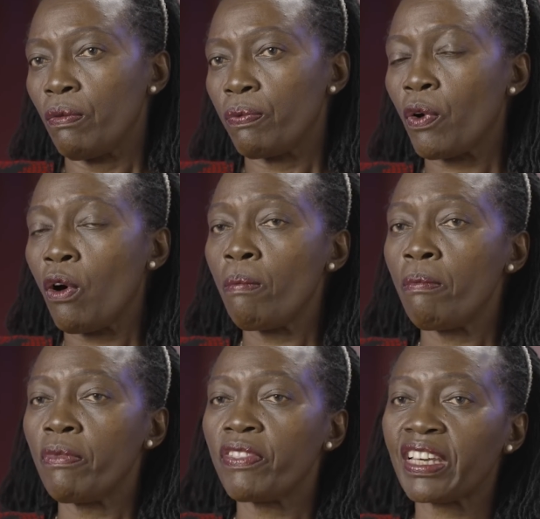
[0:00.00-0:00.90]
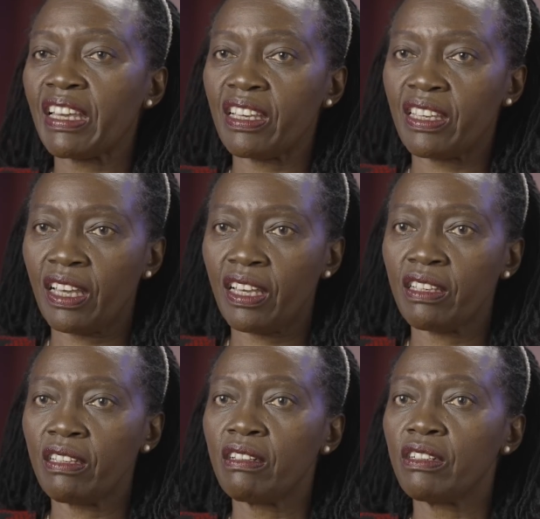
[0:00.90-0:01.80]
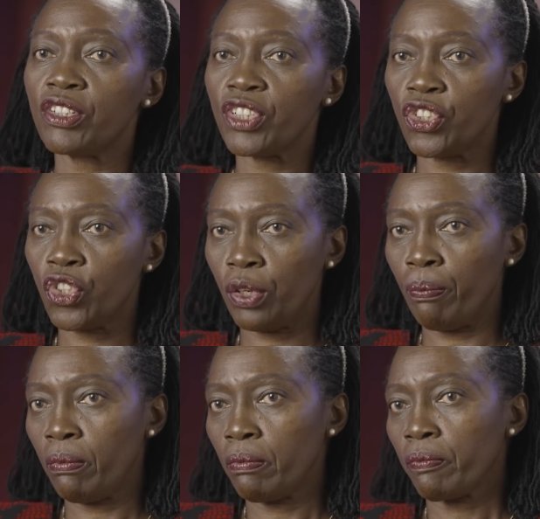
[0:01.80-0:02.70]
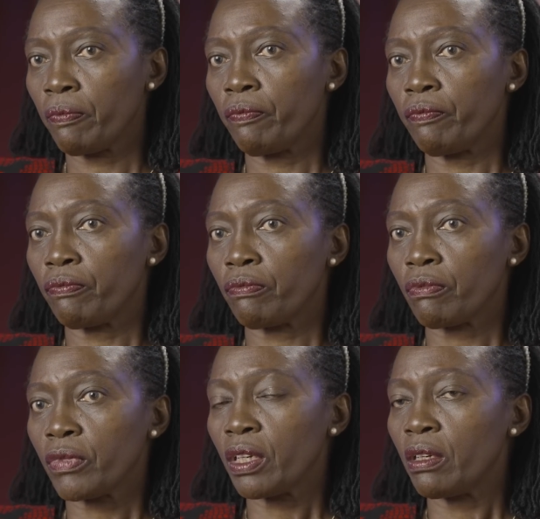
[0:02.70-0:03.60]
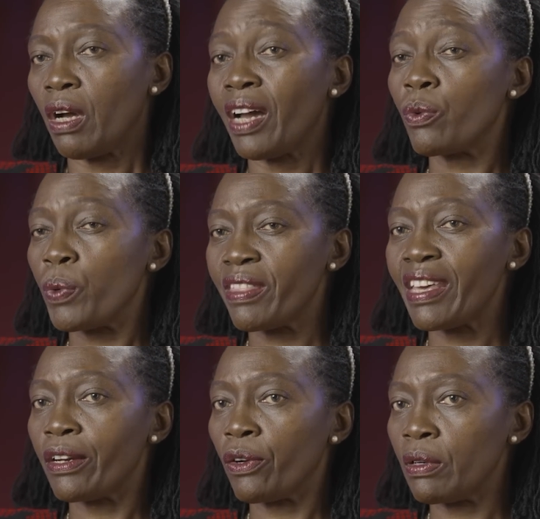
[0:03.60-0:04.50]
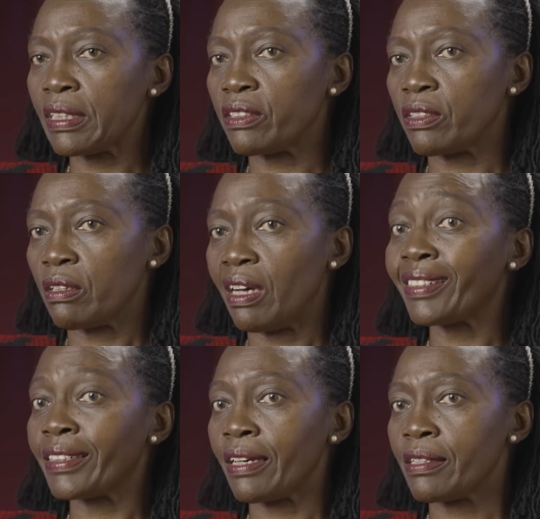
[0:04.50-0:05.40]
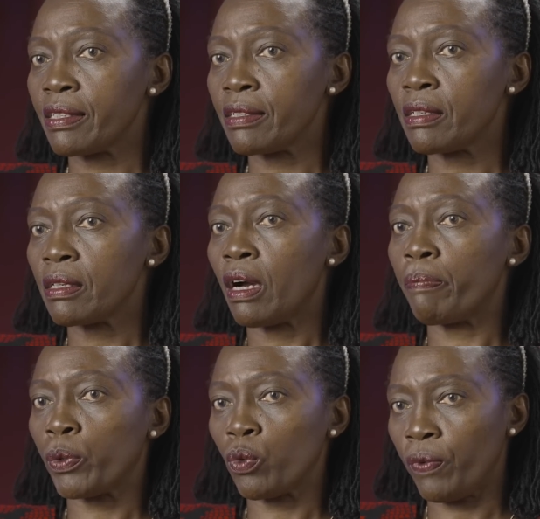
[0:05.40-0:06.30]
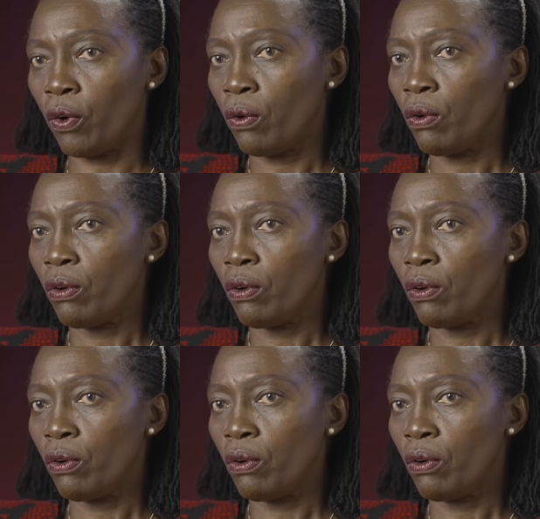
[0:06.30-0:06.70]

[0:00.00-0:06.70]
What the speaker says: from the KK regime, and with their knowledge and tacit approval.